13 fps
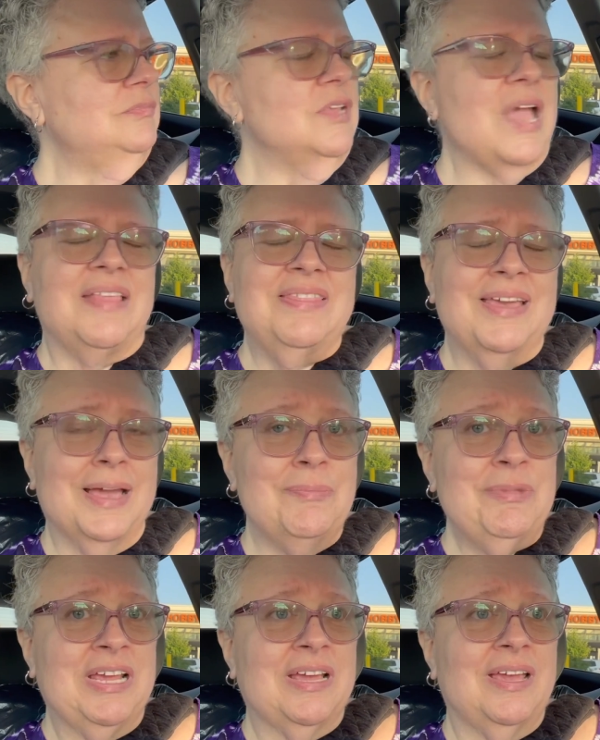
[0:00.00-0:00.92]
I think I'm
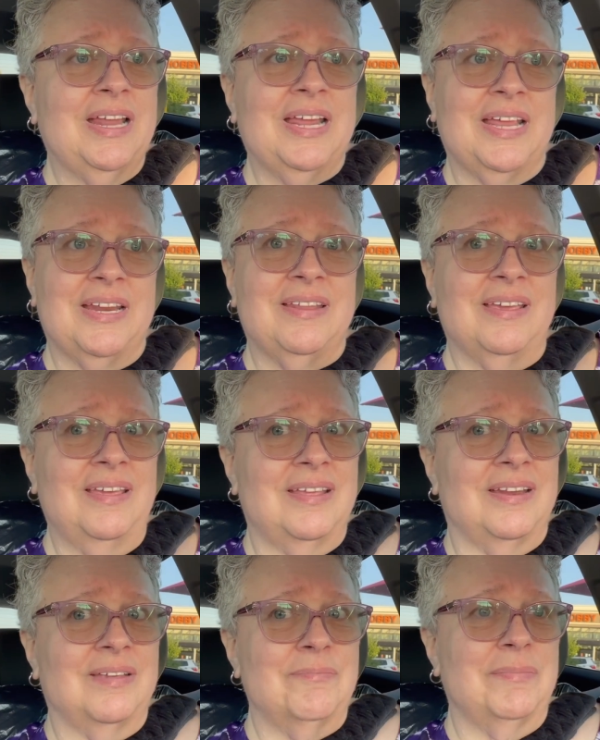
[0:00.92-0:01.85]
gonna, and it
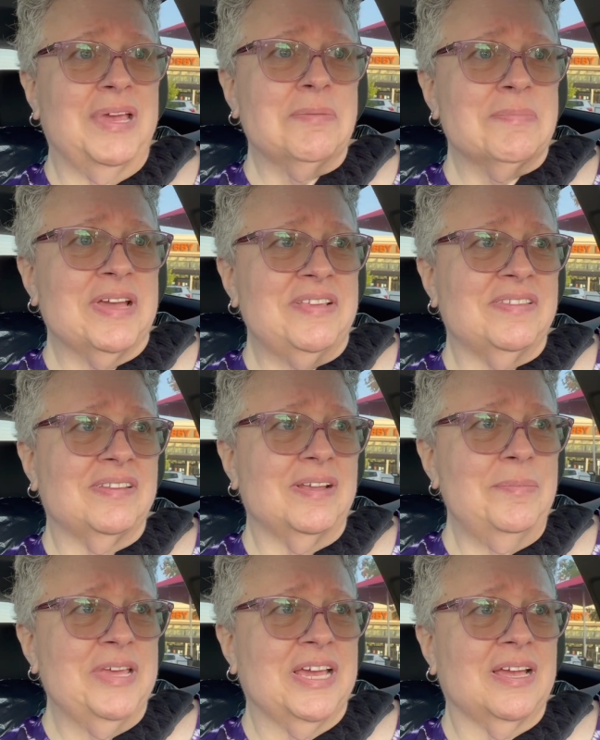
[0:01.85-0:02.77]
did make my
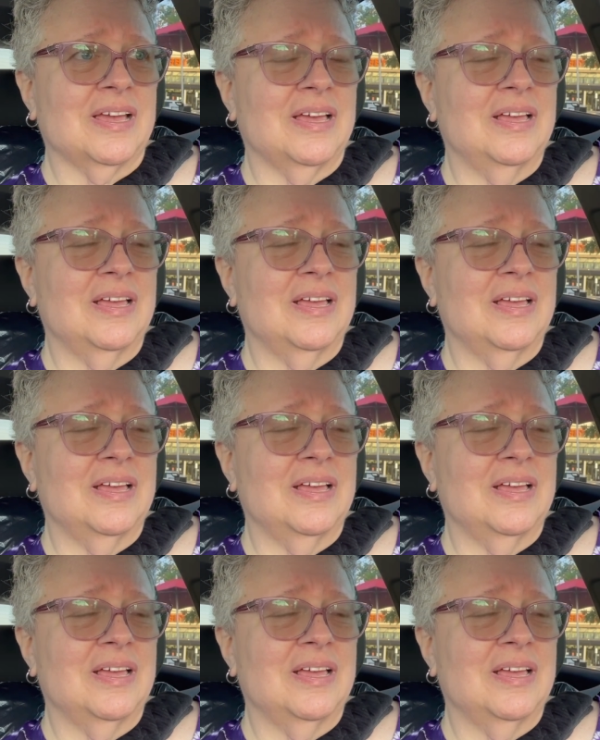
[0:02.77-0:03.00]
stomach